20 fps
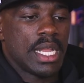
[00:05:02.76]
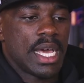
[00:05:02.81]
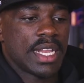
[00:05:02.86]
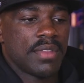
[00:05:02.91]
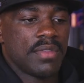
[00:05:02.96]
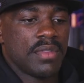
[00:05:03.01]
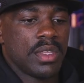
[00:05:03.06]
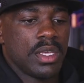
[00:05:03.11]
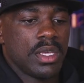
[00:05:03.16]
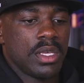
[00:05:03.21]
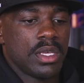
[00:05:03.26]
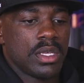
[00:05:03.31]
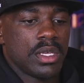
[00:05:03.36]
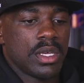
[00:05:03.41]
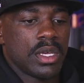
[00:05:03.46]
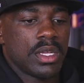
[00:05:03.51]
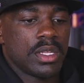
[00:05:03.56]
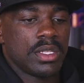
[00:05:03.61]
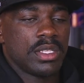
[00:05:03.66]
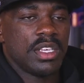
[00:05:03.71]
lot of the
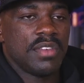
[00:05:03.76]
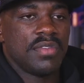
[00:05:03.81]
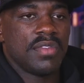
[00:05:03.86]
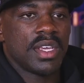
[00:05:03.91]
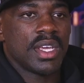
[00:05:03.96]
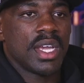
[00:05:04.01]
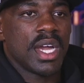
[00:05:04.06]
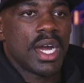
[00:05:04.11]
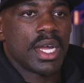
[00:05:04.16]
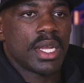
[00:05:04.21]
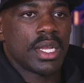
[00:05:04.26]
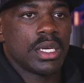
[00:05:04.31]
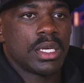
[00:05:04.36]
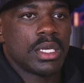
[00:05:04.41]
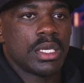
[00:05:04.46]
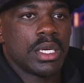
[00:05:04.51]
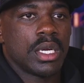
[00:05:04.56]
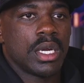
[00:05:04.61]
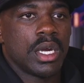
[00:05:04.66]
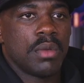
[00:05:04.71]
TV
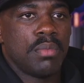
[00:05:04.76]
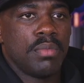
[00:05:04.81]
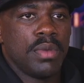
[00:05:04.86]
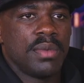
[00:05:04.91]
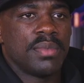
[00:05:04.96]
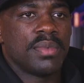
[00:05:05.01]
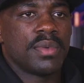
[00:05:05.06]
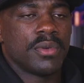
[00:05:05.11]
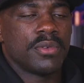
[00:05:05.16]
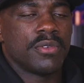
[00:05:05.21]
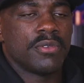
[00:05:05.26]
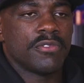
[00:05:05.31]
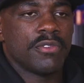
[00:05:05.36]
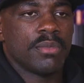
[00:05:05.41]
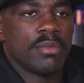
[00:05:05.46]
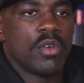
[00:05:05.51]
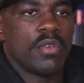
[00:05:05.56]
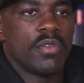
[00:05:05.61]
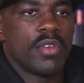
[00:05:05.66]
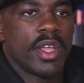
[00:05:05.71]
Ghana people
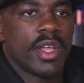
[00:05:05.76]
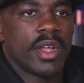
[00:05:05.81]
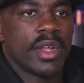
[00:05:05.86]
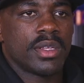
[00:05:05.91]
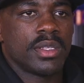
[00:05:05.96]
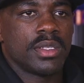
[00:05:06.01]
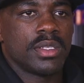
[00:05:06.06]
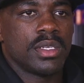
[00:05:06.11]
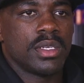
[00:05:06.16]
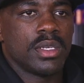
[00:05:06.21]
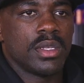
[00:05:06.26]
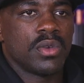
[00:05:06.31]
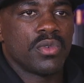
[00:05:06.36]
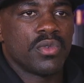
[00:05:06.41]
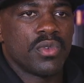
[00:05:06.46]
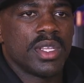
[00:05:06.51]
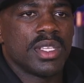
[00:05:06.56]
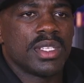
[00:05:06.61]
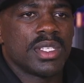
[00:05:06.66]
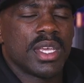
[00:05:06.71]
from over there, you know,
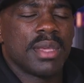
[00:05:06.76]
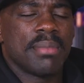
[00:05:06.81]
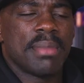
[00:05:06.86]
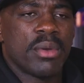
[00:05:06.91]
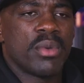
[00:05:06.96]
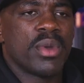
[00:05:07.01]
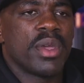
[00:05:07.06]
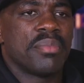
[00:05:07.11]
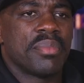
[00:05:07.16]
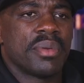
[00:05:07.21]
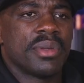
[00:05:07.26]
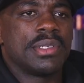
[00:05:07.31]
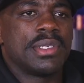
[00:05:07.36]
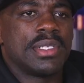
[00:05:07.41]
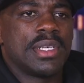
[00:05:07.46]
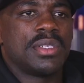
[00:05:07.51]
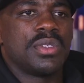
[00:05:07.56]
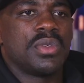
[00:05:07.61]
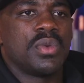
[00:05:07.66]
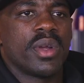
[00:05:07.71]
really saying, man, we
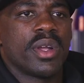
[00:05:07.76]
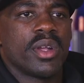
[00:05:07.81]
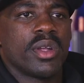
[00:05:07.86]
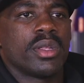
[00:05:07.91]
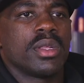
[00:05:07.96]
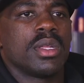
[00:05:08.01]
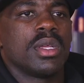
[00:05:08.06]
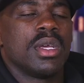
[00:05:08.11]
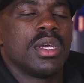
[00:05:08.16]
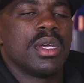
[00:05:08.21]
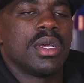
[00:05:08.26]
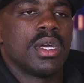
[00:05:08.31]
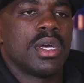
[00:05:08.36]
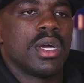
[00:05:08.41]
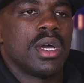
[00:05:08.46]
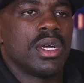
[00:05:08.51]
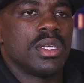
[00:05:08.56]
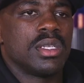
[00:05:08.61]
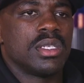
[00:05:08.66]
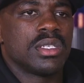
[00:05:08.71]
appreciate you wearing
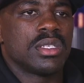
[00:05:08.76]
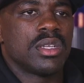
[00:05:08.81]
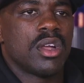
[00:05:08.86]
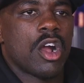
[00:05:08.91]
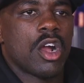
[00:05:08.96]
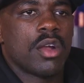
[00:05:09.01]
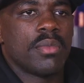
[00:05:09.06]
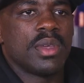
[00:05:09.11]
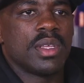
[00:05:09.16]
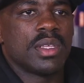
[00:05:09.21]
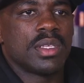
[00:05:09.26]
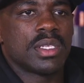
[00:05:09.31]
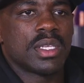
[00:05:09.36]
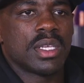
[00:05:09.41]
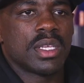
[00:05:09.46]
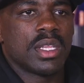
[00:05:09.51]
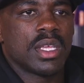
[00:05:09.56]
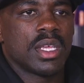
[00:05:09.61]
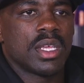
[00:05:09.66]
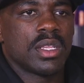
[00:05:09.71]
these garments
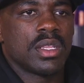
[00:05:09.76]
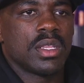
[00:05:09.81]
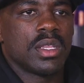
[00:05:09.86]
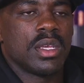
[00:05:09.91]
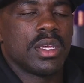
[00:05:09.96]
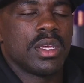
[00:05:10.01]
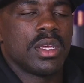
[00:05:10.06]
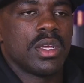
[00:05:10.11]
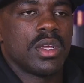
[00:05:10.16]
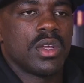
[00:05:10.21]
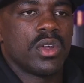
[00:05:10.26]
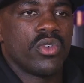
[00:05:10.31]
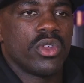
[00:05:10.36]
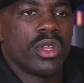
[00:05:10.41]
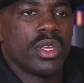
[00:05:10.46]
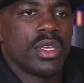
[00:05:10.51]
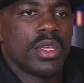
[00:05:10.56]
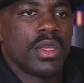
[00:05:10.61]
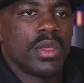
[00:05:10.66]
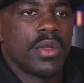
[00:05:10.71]
and
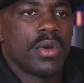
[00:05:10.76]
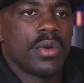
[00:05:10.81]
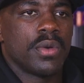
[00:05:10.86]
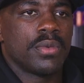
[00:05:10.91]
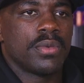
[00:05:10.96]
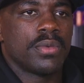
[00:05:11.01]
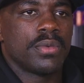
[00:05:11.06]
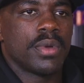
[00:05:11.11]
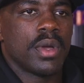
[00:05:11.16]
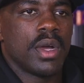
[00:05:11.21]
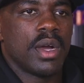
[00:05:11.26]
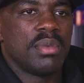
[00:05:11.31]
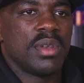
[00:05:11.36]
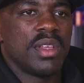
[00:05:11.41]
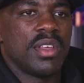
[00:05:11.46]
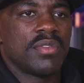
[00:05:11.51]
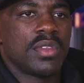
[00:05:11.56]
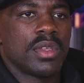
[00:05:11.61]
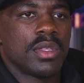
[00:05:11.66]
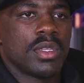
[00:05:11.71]
really, you know,
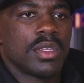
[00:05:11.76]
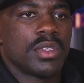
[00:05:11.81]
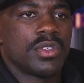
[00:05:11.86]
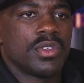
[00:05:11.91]
uplifting the